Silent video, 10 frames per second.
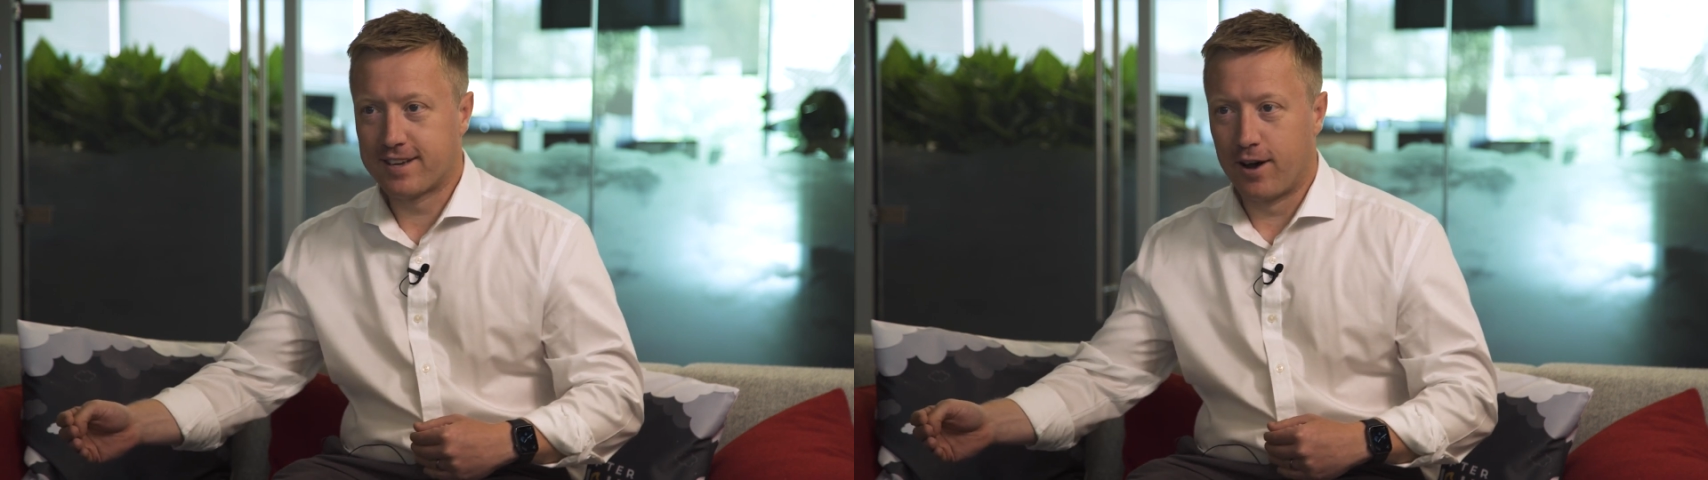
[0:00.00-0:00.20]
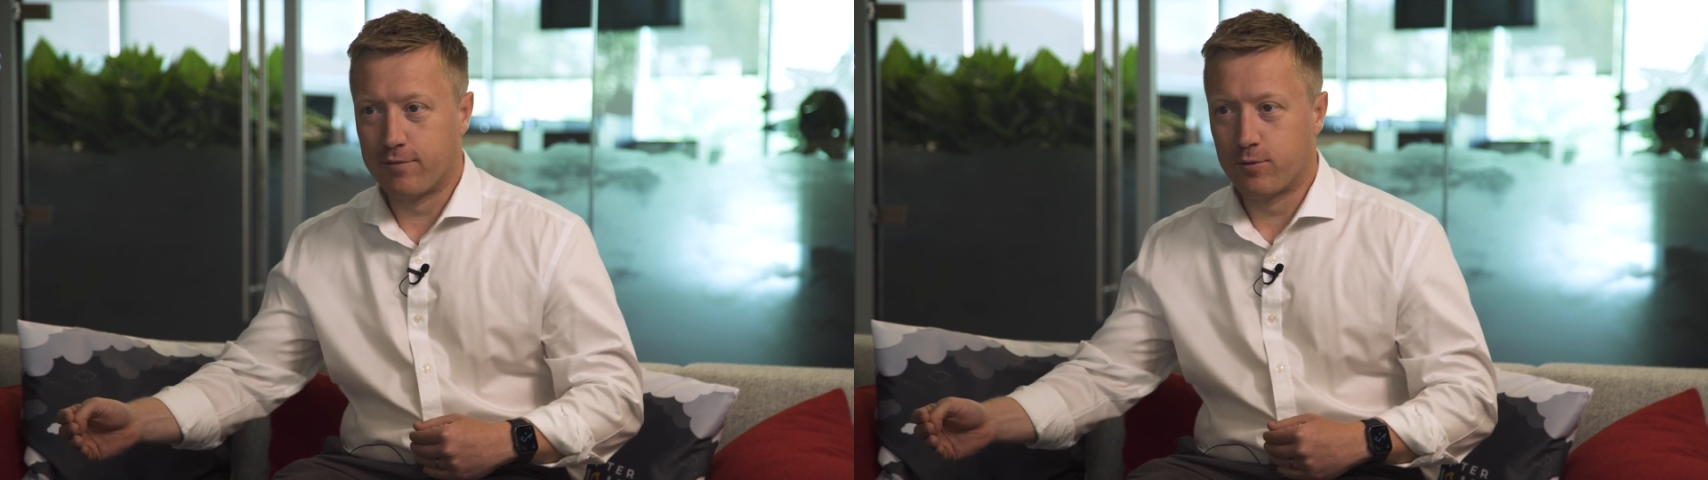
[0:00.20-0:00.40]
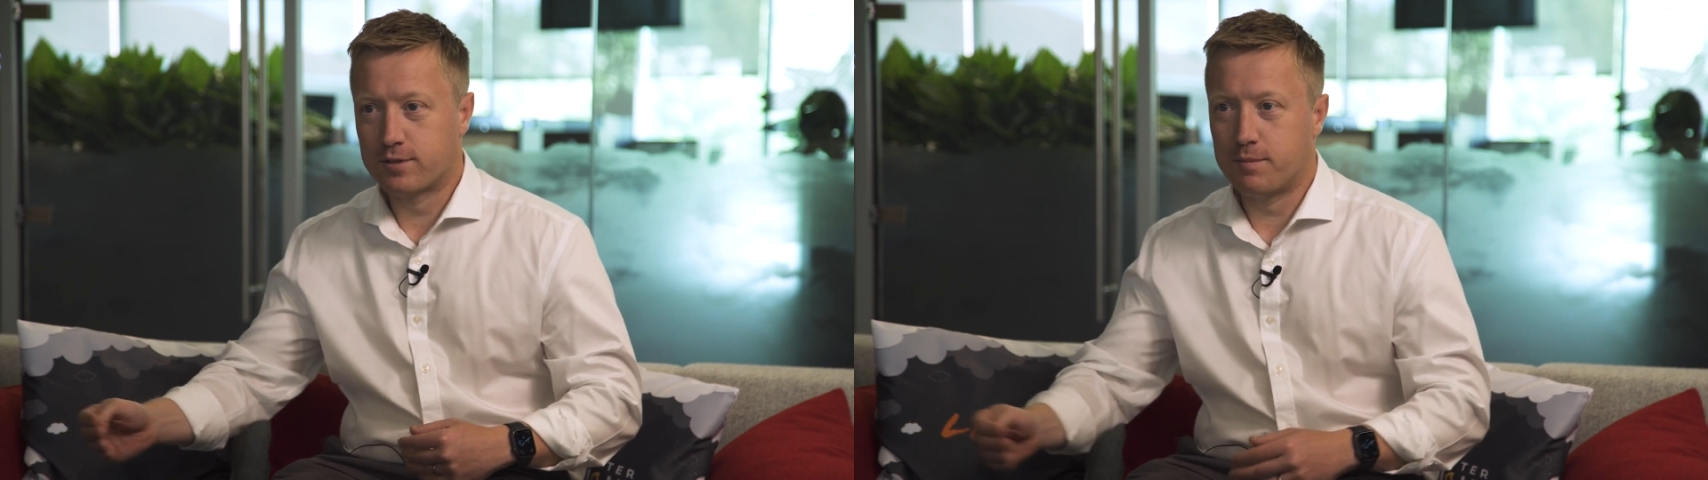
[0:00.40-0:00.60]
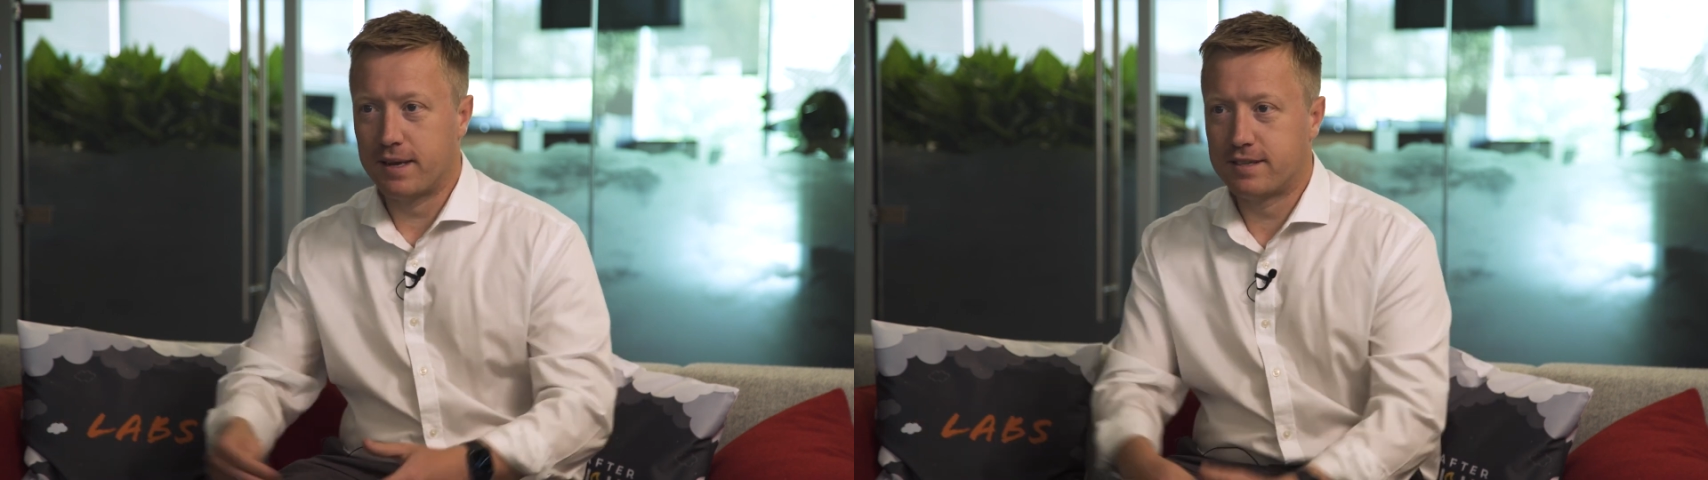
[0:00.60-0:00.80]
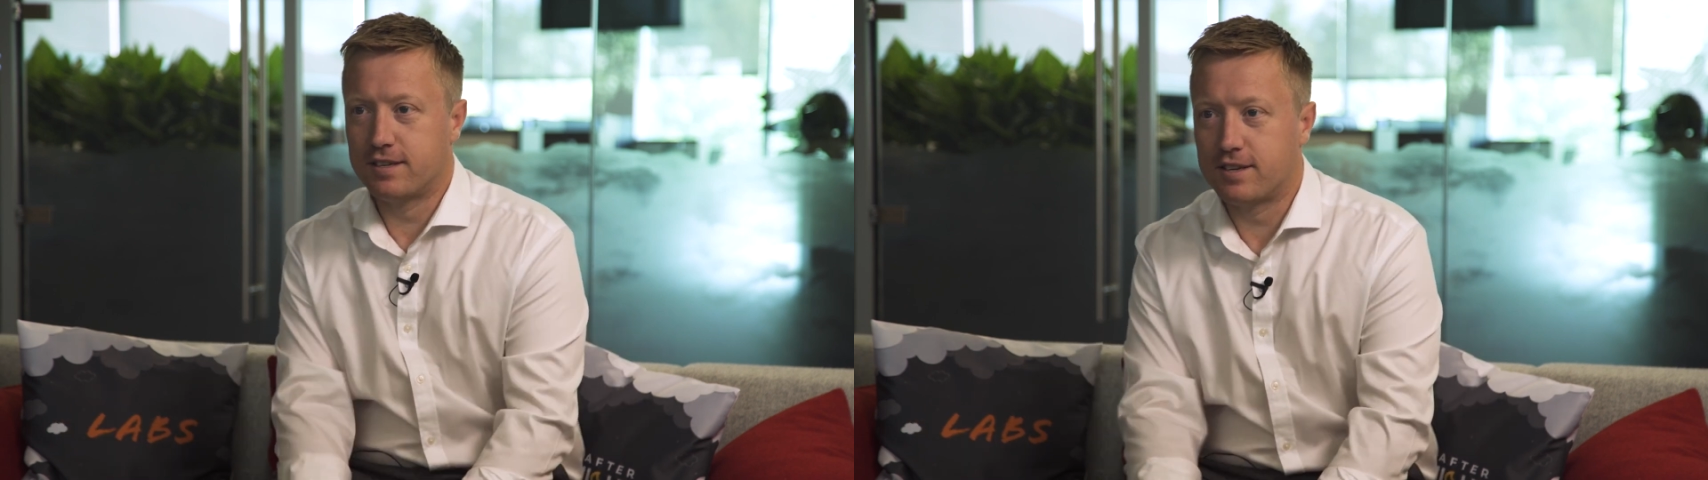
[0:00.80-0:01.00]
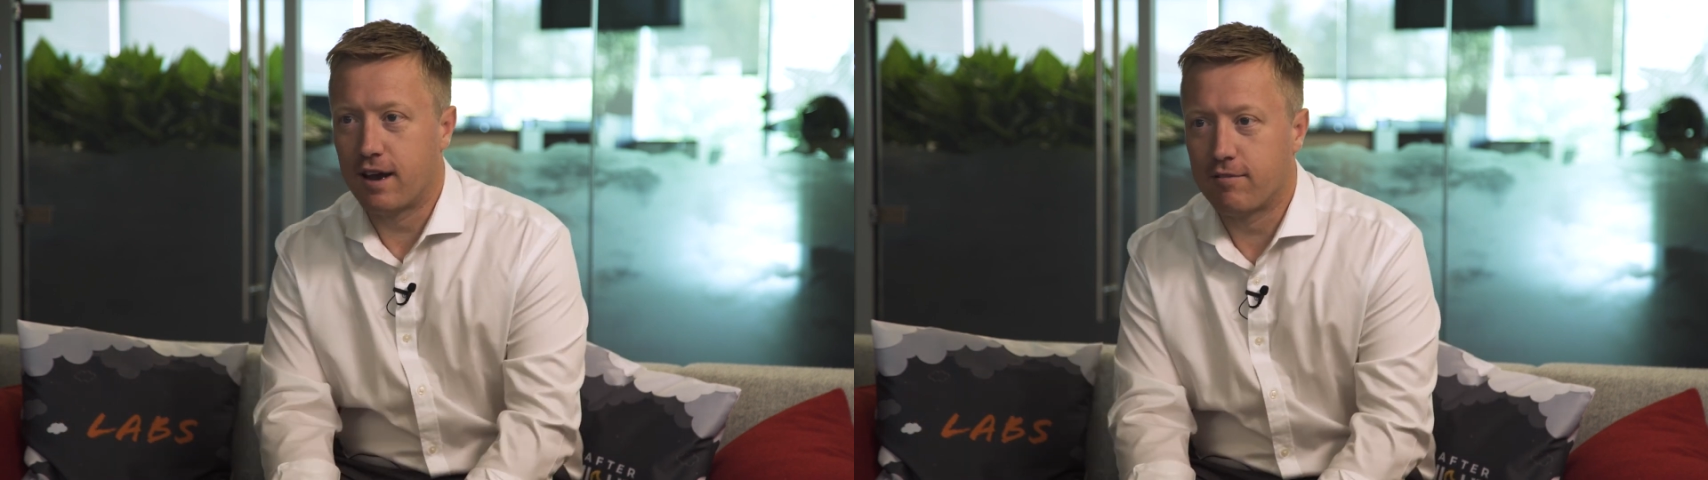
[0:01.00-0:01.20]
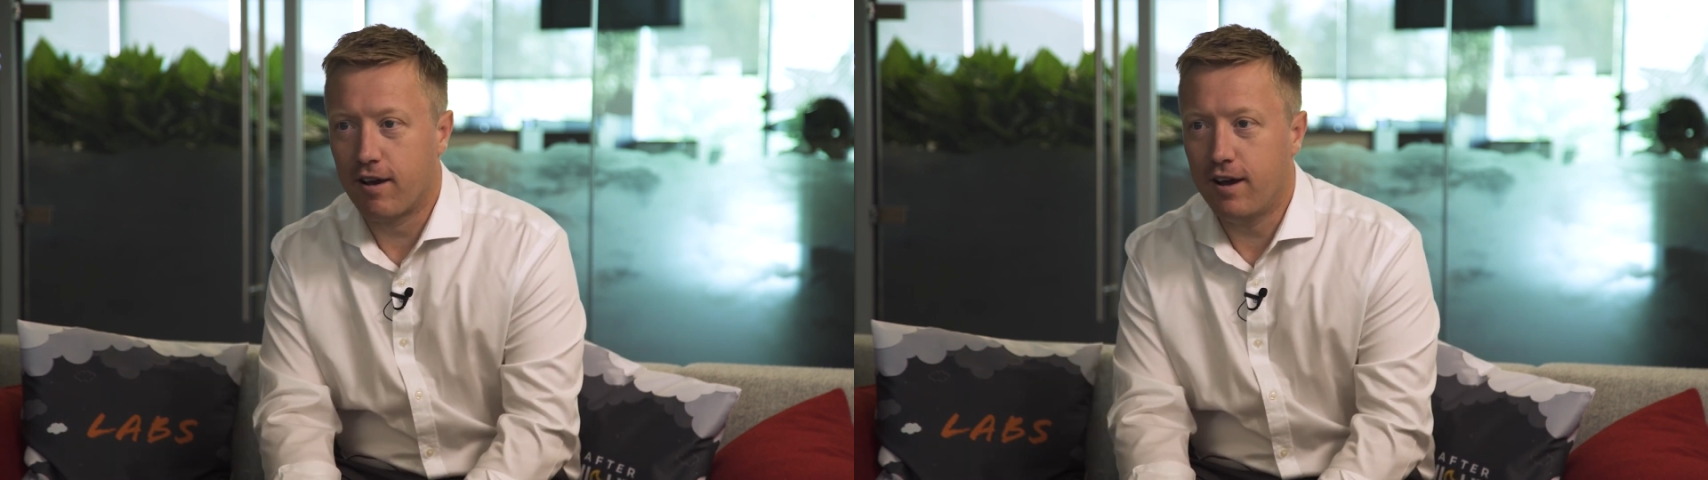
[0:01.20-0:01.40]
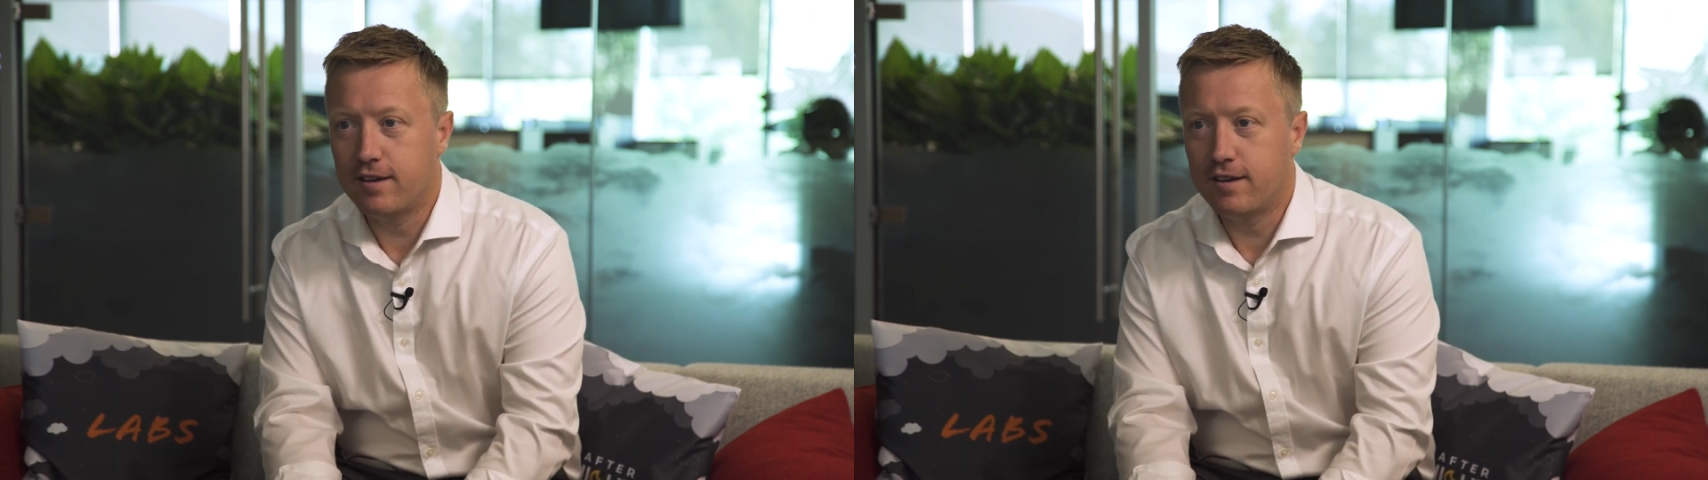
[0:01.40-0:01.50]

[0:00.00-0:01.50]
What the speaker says: kind of automated yet, right?